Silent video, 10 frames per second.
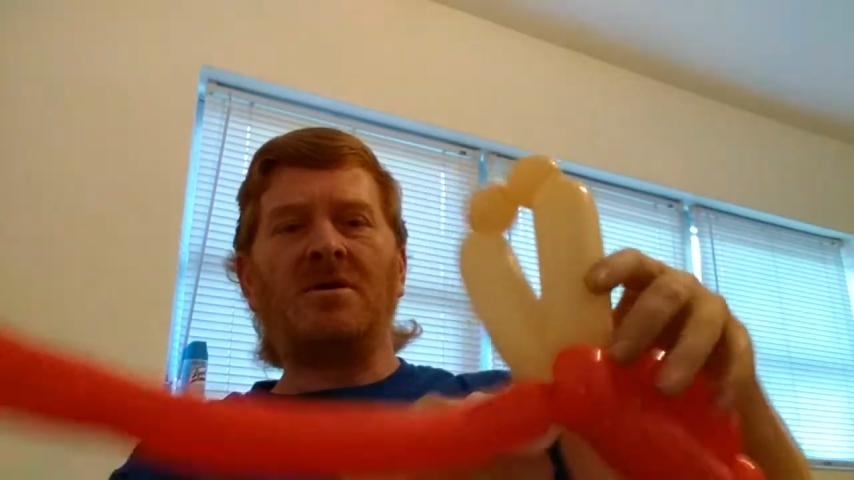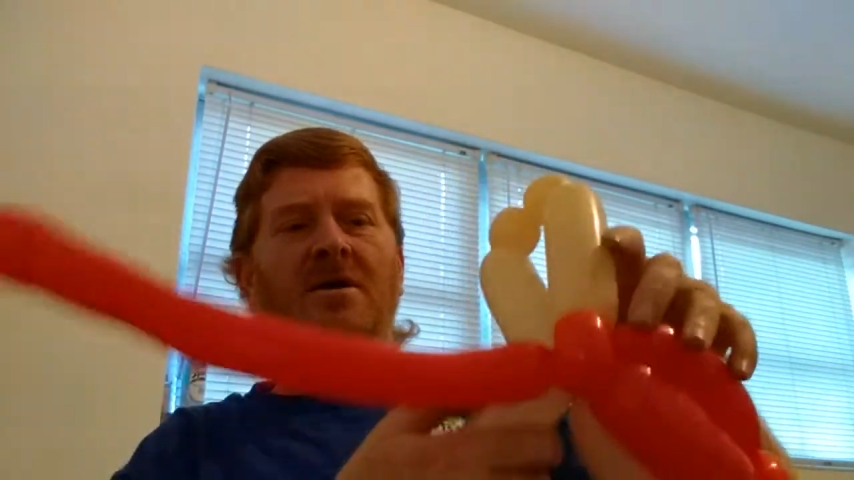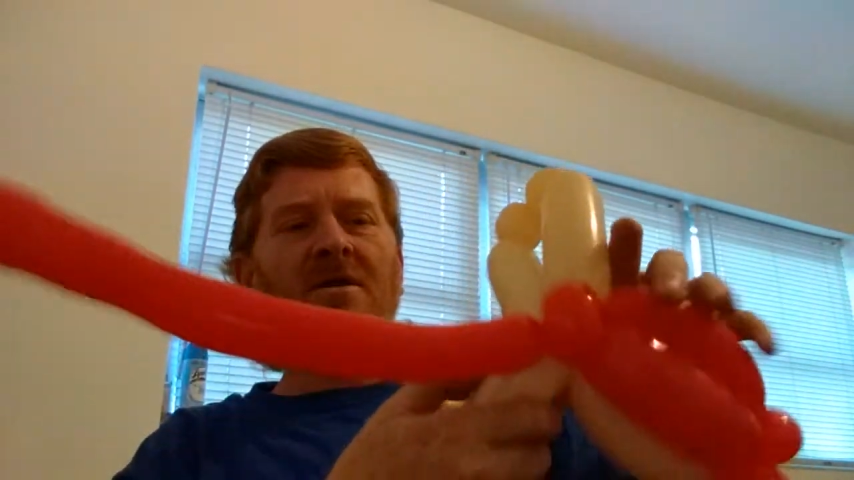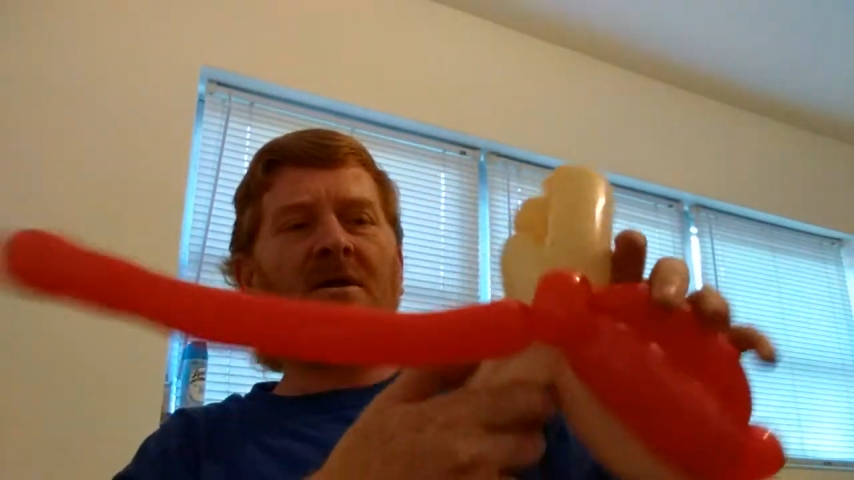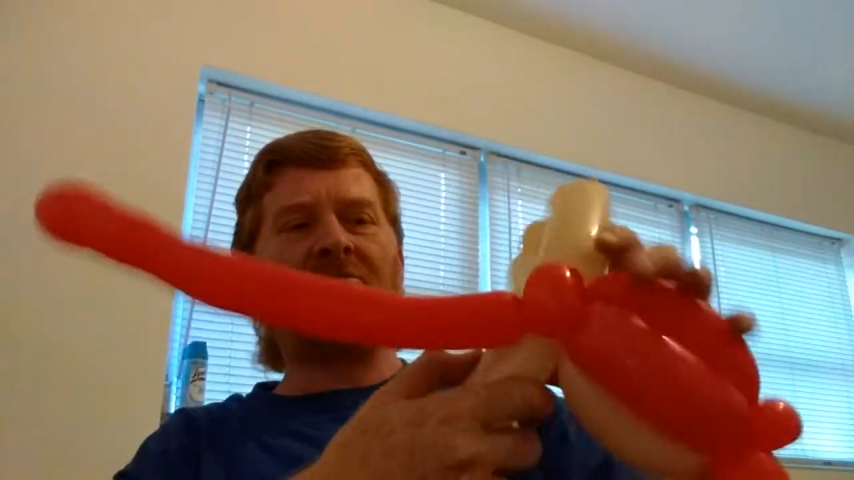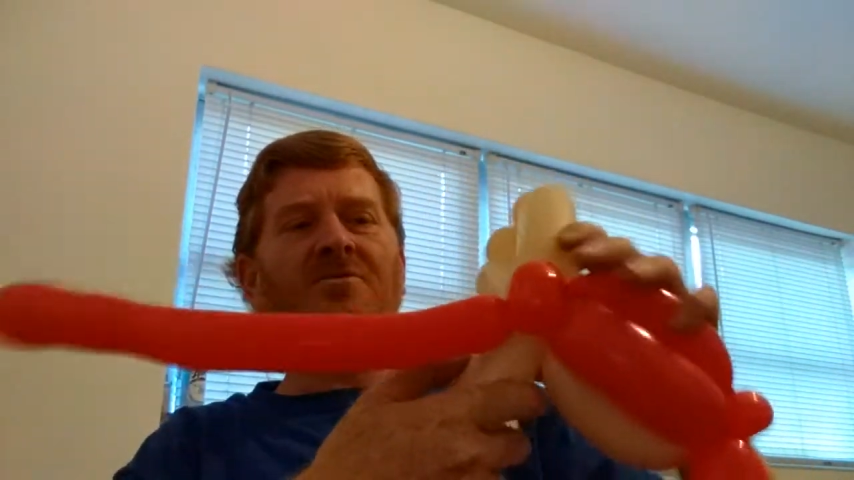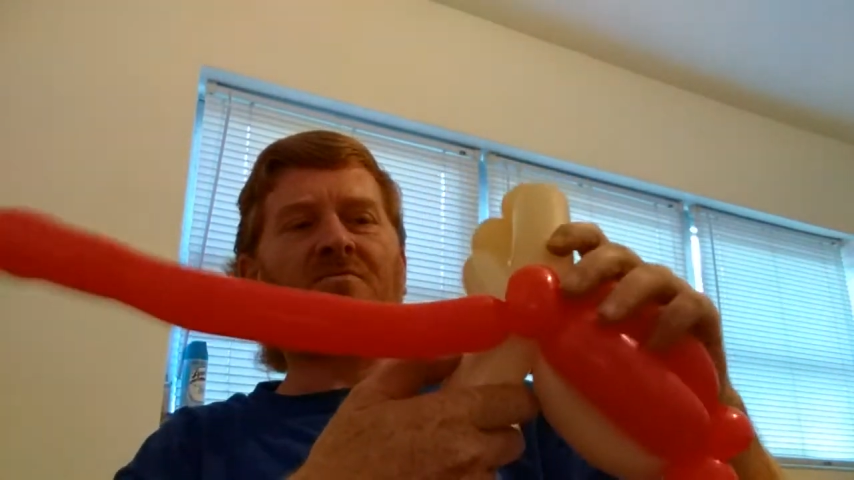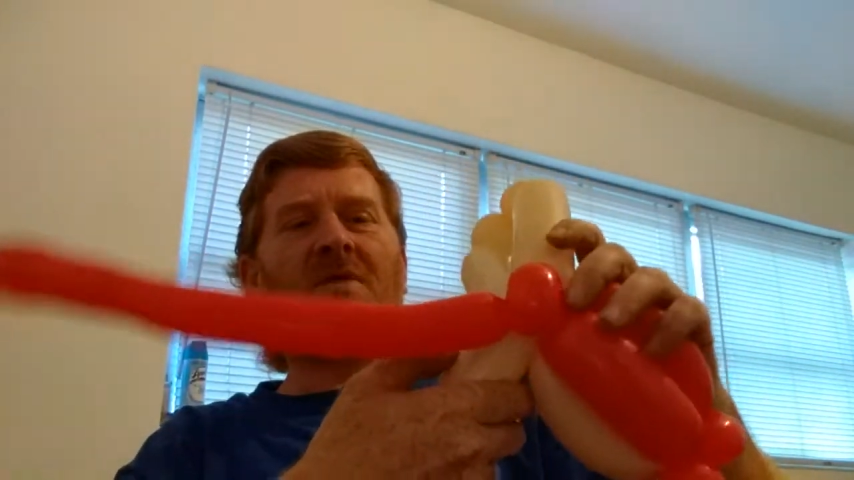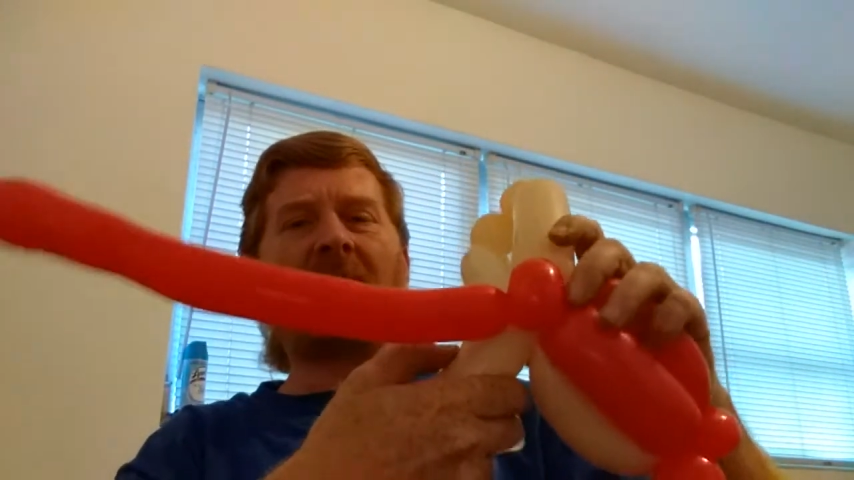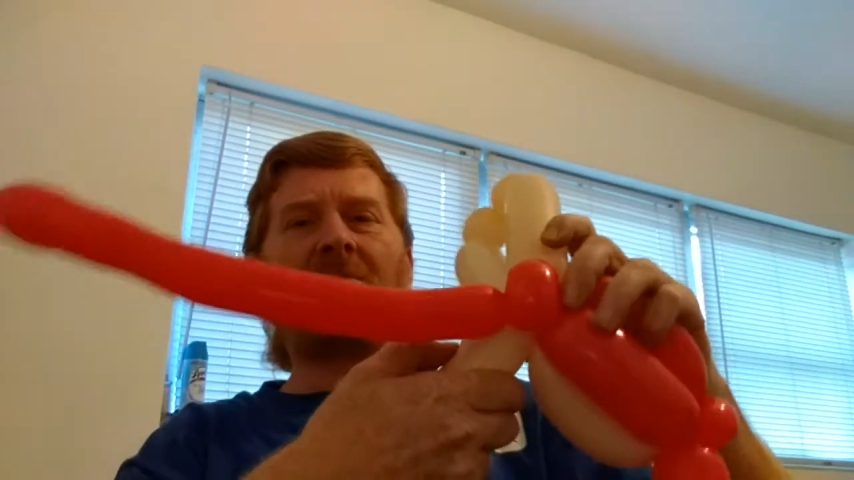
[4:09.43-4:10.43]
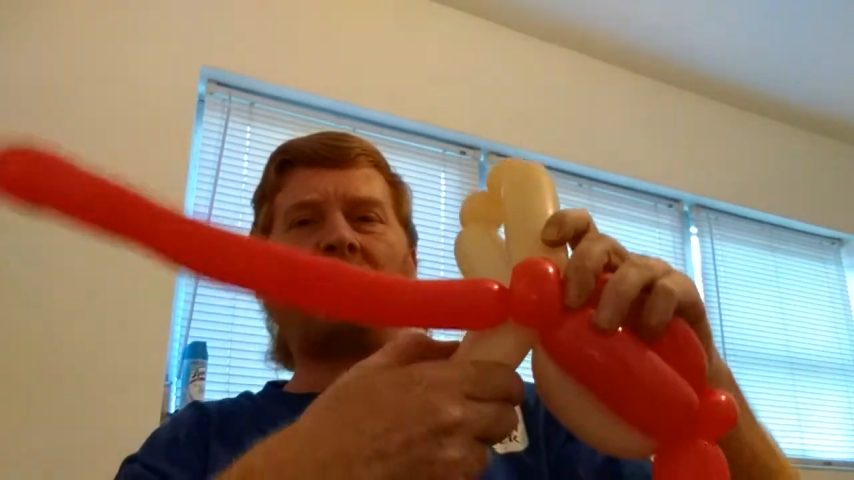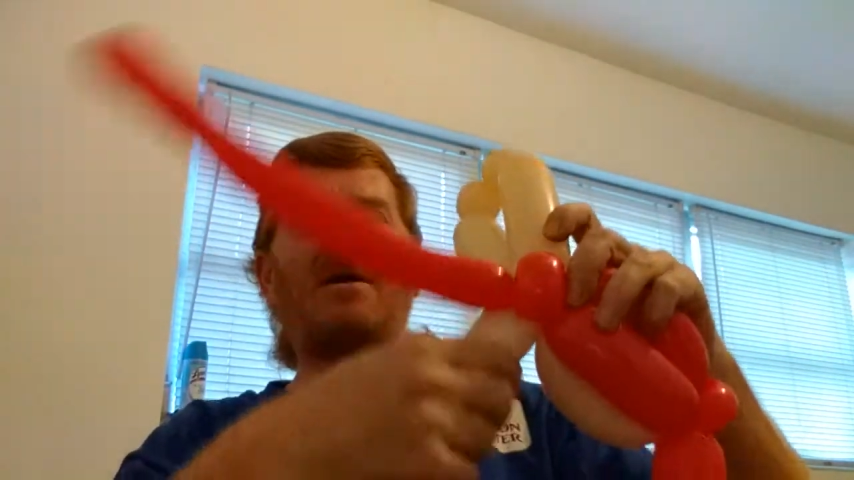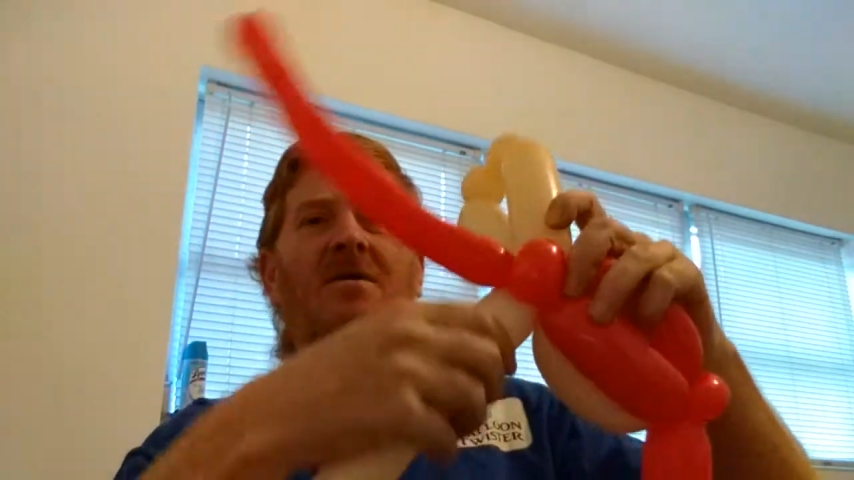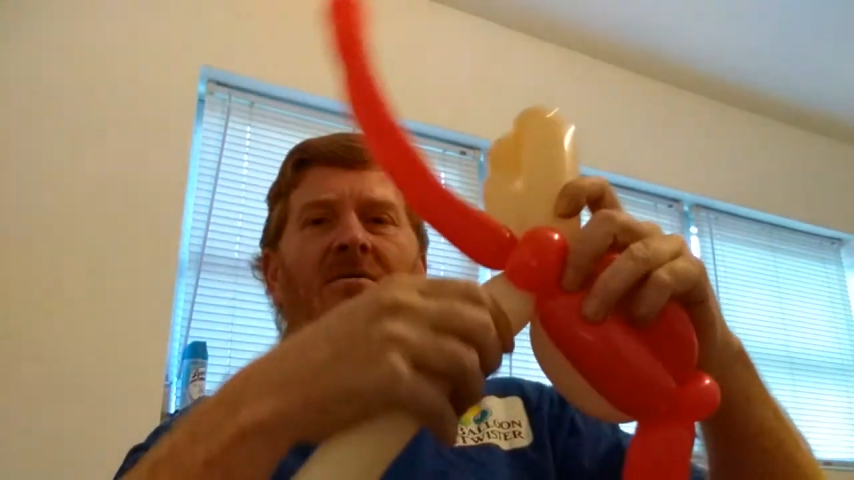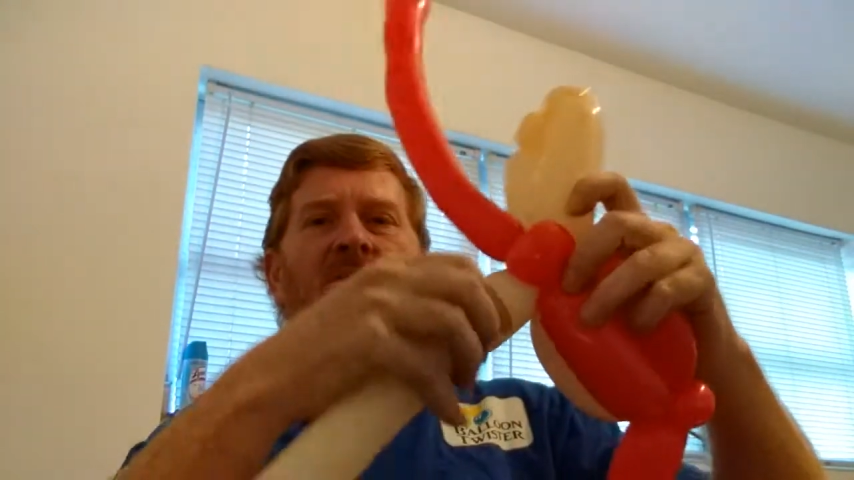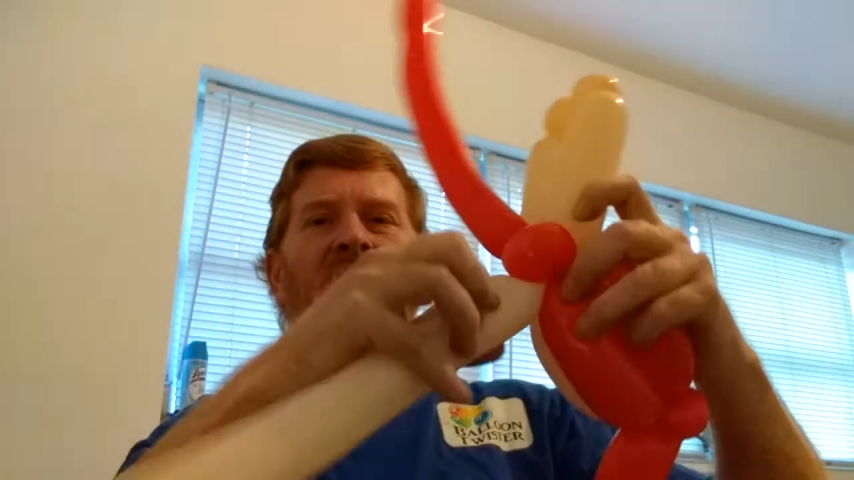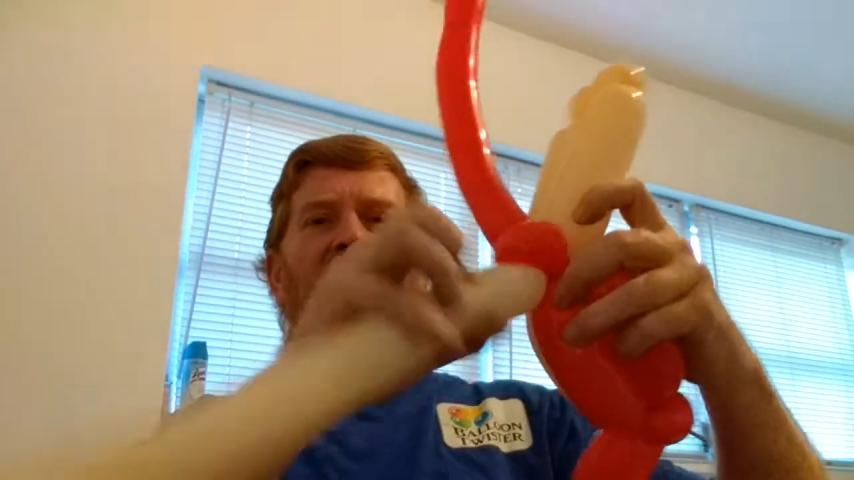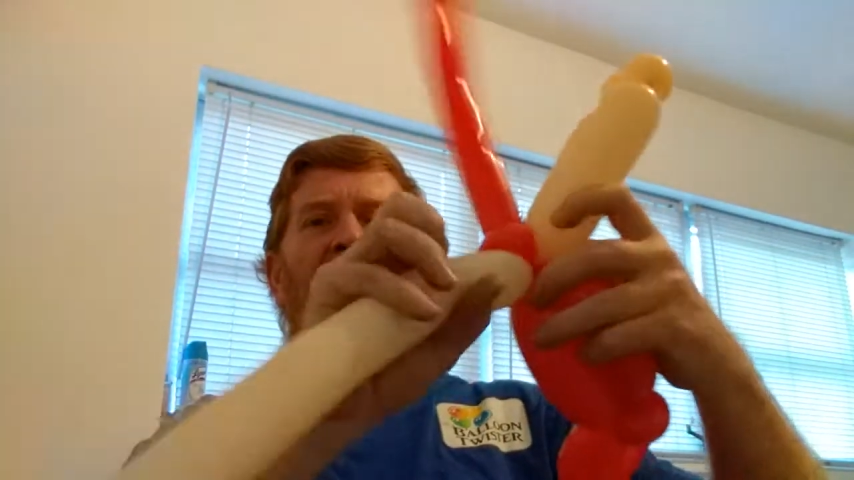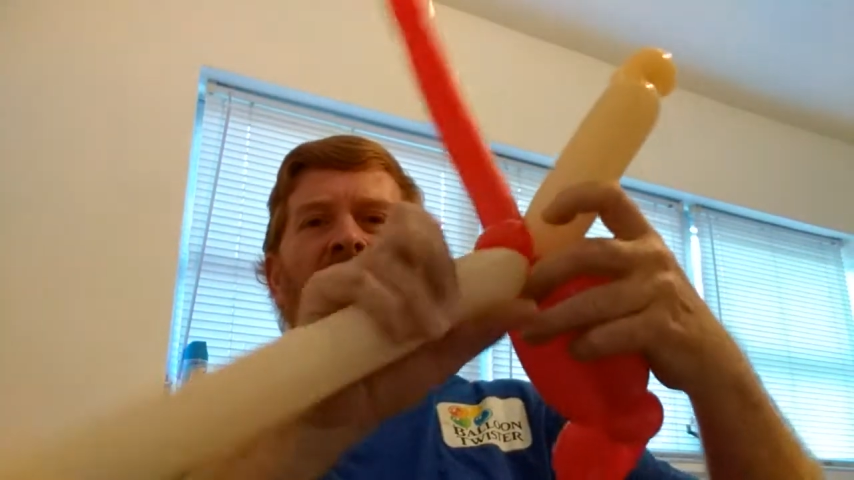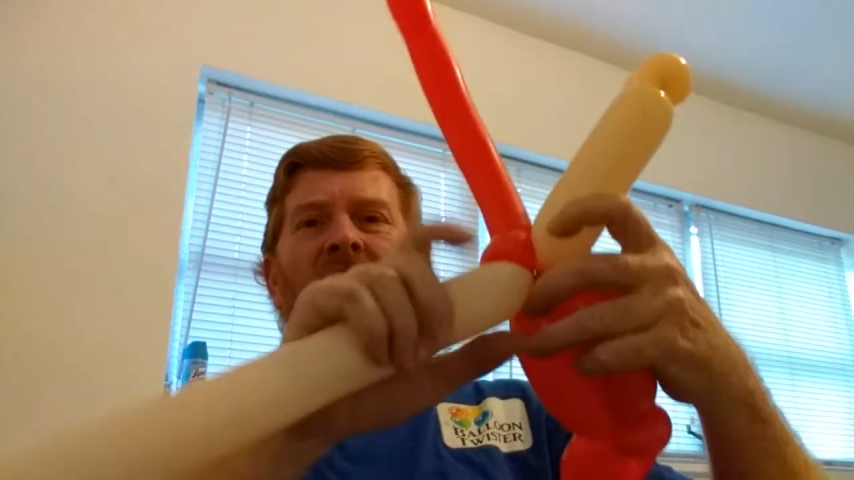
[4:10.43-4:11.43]
And then just wrap it around. And
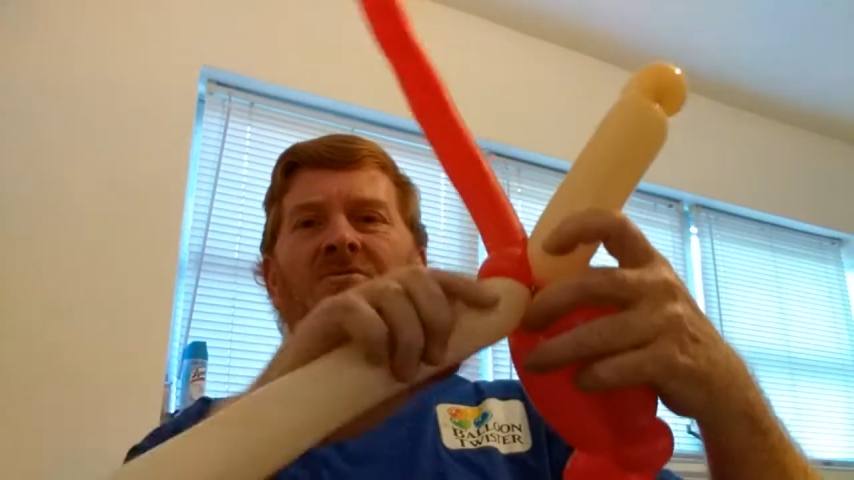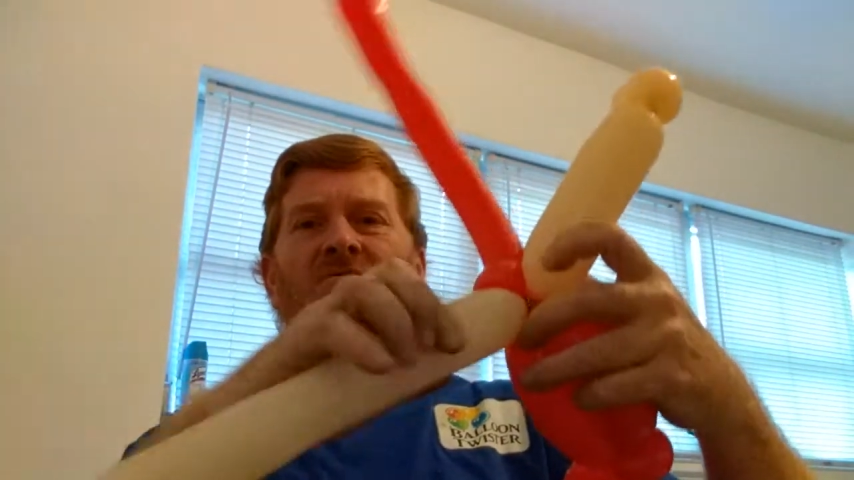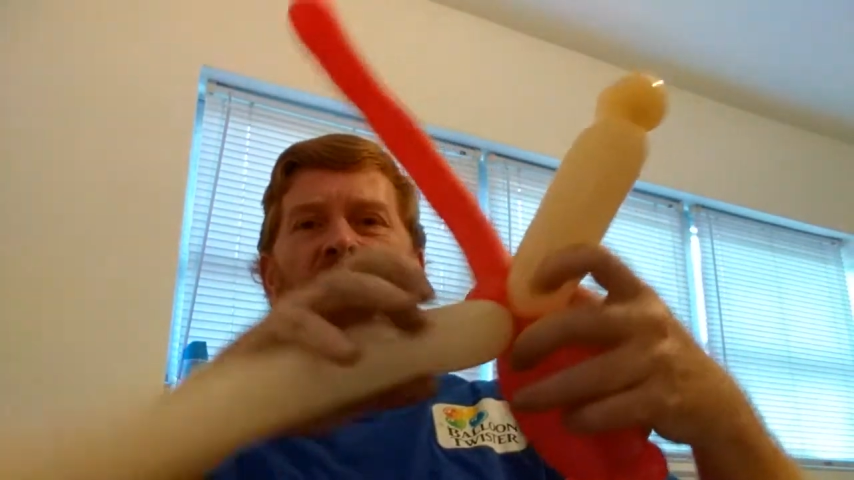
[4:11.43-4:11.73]
again, we're just